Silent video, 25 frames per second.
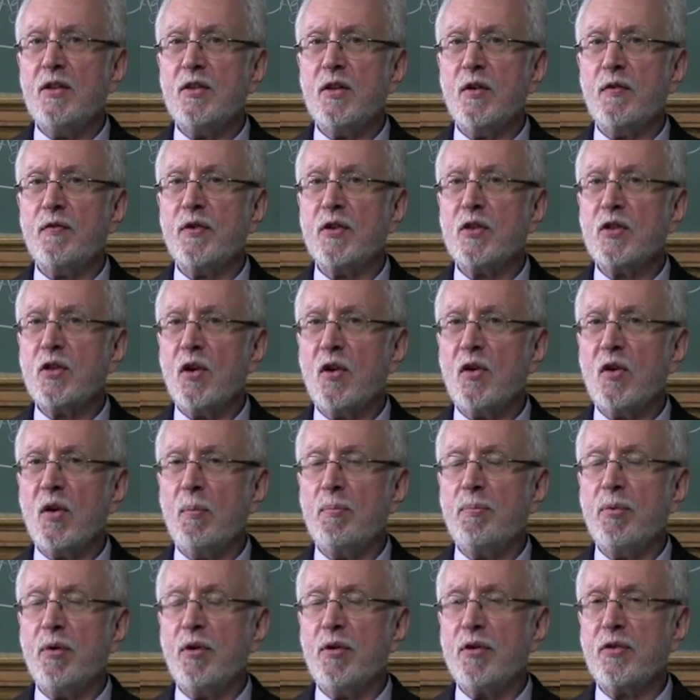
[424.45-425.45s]
the
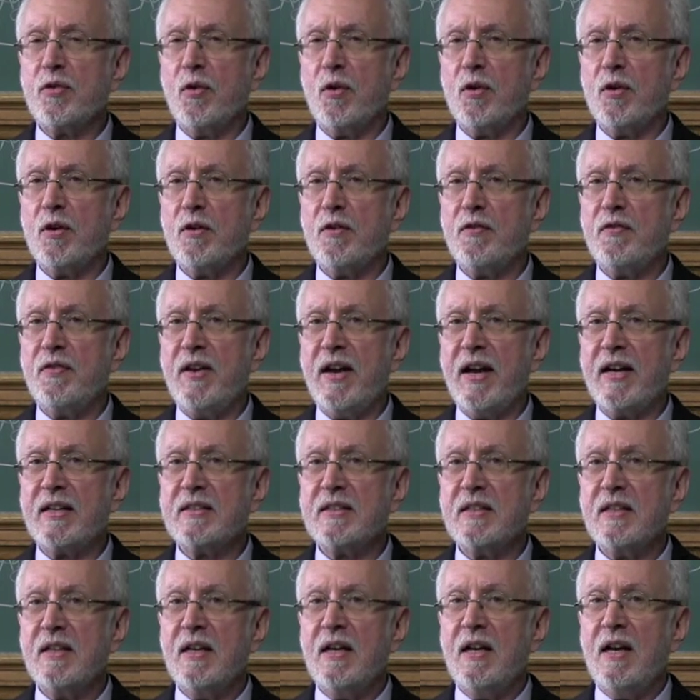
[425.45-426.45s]
fraternal birth order
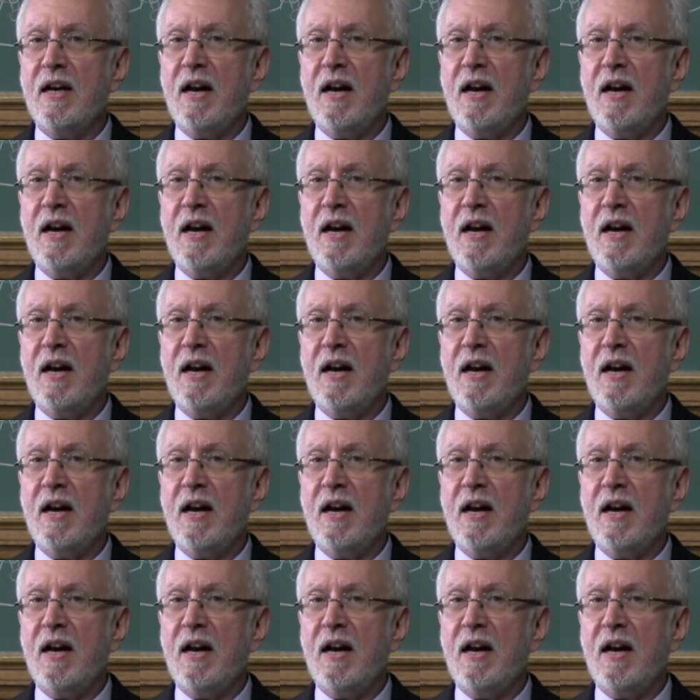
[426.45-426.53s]
effect